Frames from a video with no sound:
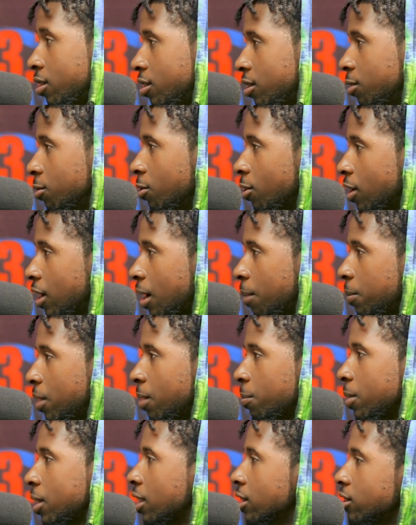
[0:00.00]
You know what I
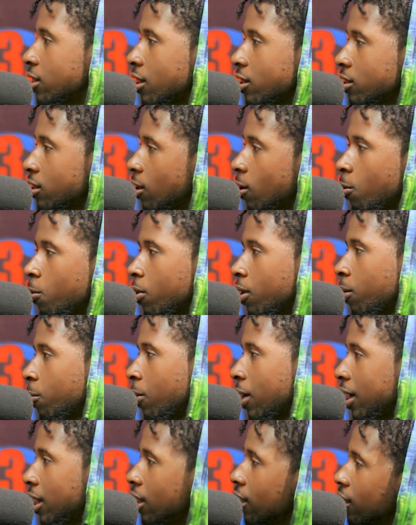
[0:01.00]
mean? Because there's no one
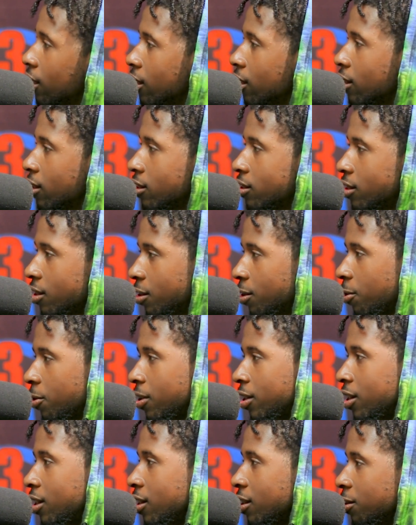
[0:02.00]
way to
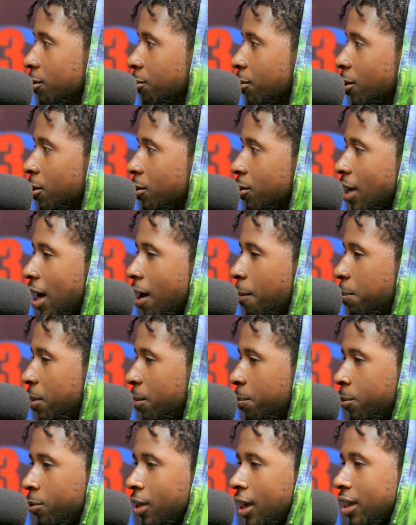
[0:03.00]
doing it. You know, you have
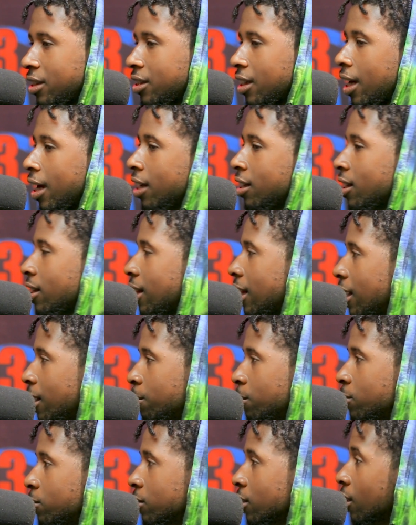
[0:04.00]
people that sign the
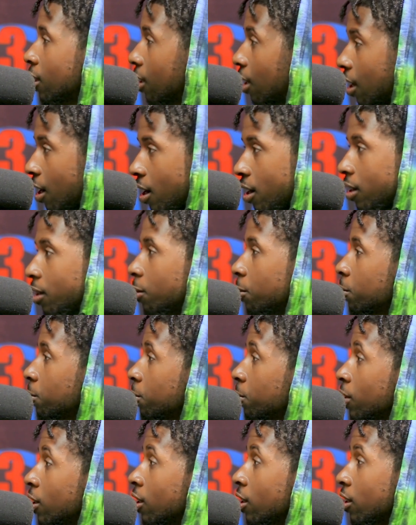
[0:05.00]
labels. All right,
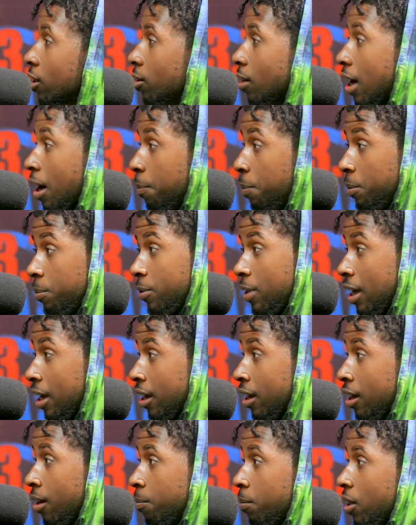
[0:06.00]
cool. You have people
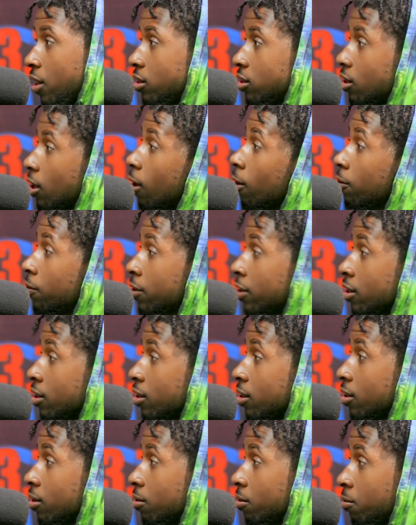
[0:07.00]
that get messed over
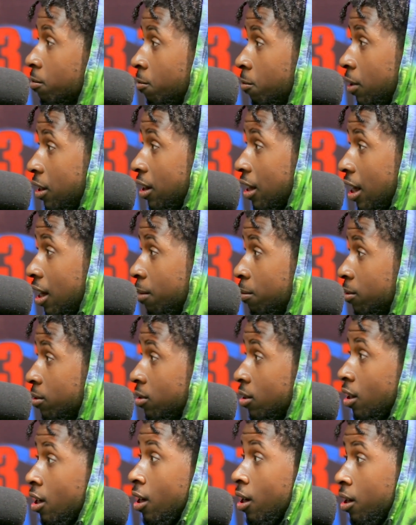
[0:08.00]
with
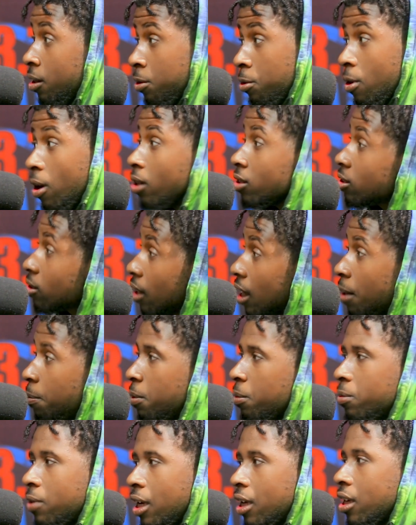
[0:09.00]
labels. You also have
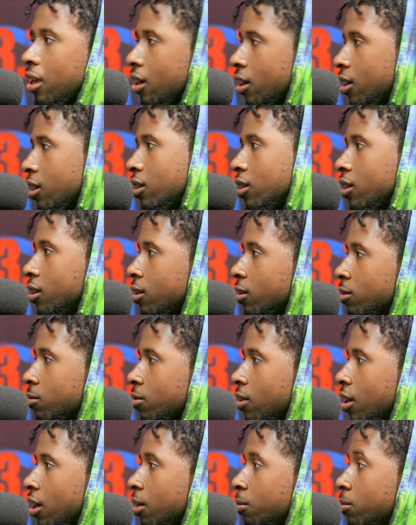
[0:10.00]
people that get good deals
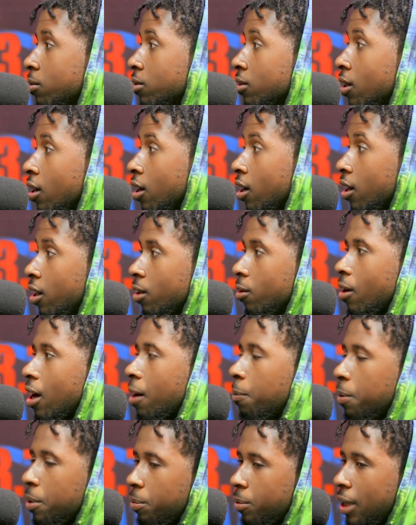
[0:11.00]
with labels. You
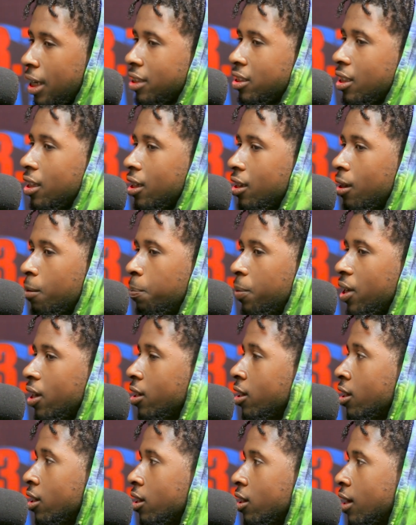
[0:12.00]
have people that's
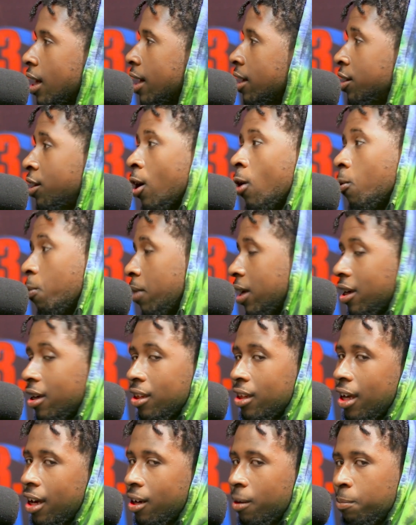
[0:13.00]
independent that don't make
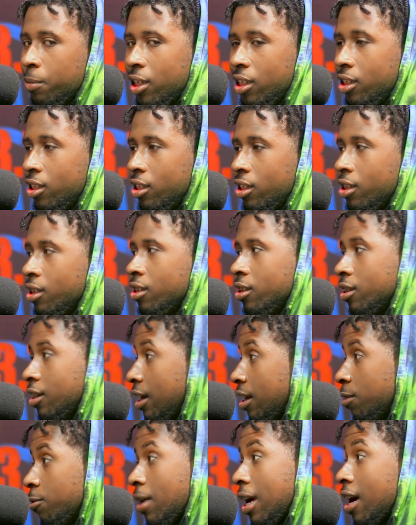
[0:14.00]
a lot of money.
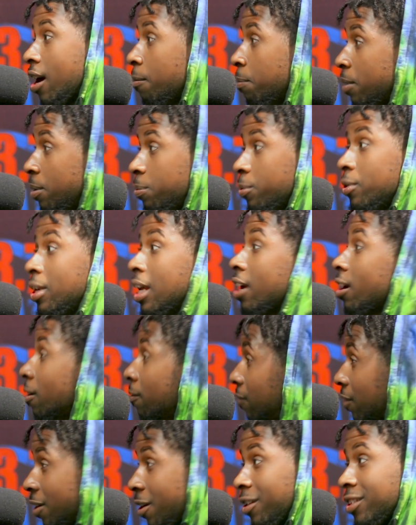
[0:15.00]
Then you have people that are
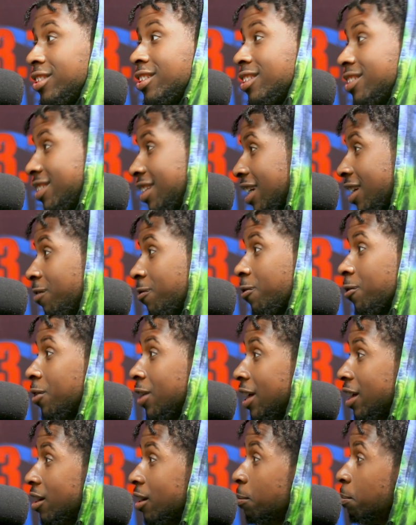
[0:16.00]
very successful,
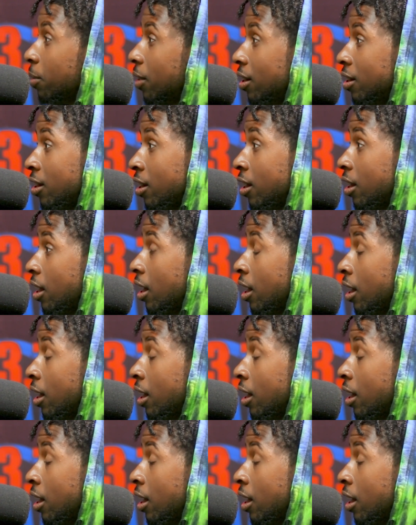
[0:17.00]
independent.